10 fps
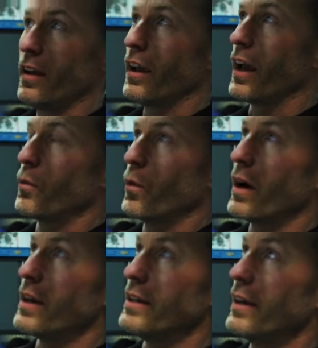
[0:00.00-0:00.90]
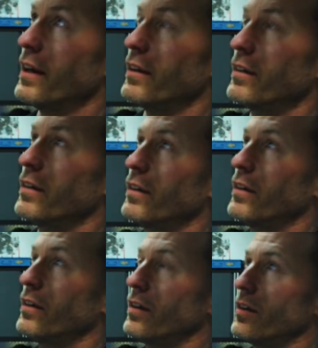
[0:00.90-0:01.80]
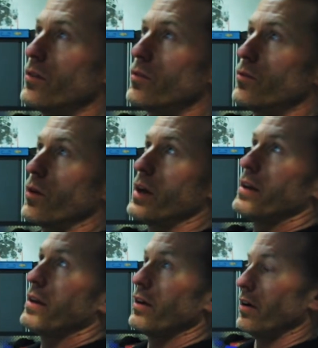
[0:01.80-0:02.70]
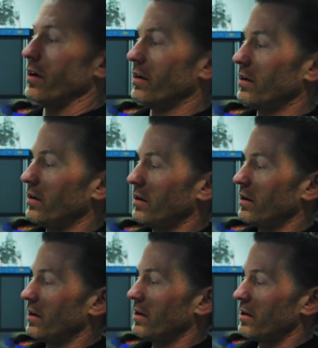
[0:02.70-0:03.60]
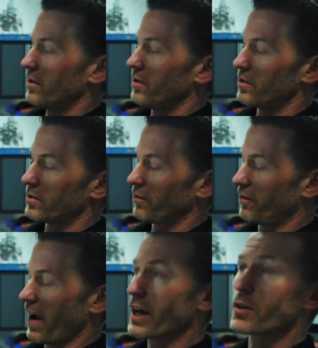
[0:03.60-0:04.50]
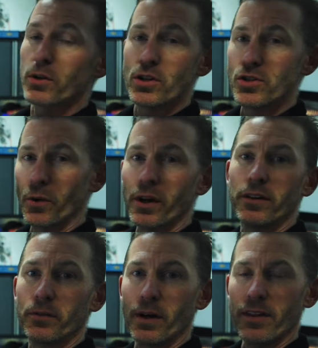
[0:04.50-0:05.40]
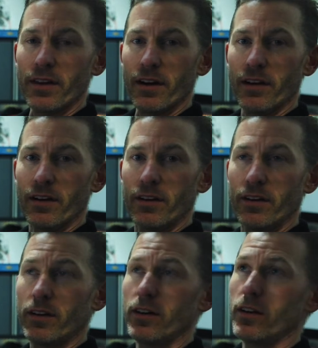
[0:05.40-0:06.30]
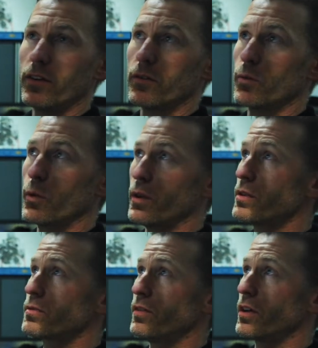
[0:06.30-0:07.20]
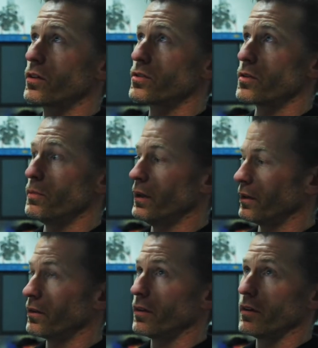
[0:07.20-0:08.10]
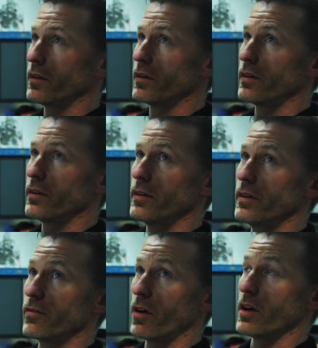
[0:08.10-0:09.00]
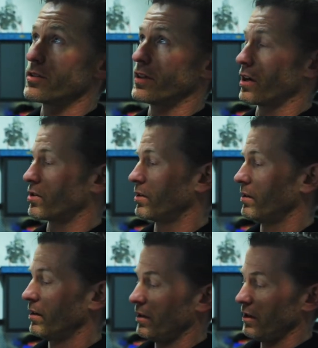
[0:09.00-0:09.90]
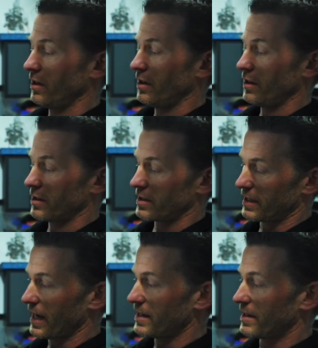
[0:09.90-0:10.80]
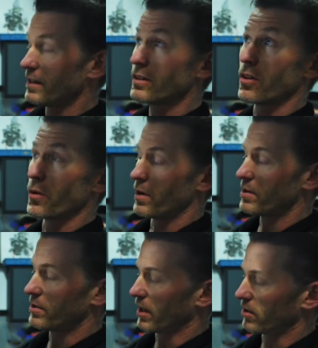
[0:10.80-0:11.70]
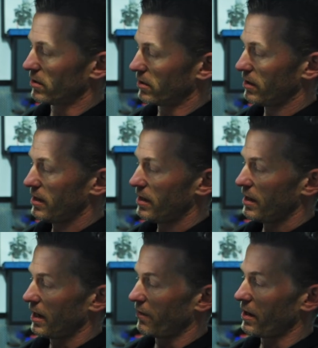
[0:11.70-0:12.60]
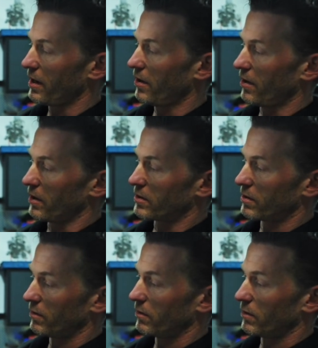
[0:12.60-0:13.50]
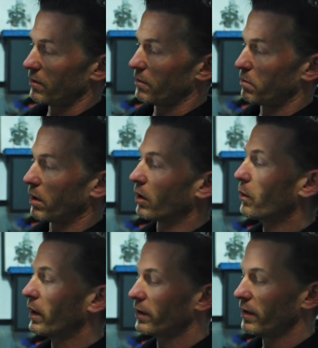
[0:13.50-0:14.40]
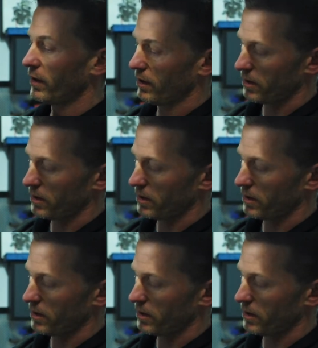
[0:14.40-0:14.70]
and where I did it, right here, there's a factory joint right there. When these vehicles are built, the front section slides into the rear section, and right here it's plug welded,